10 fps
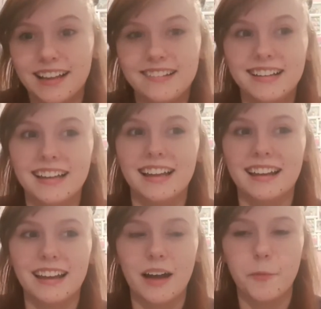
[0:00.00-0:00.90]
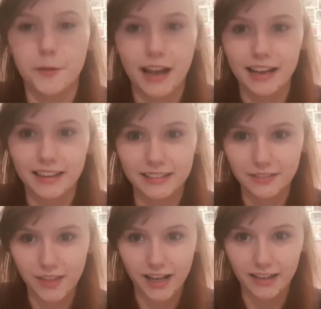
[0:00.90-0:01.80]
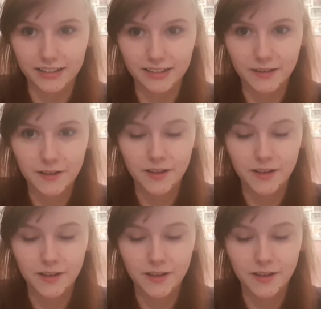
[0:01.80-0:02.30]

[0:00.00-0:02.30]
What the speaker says: Well, I won't hide things if they ask.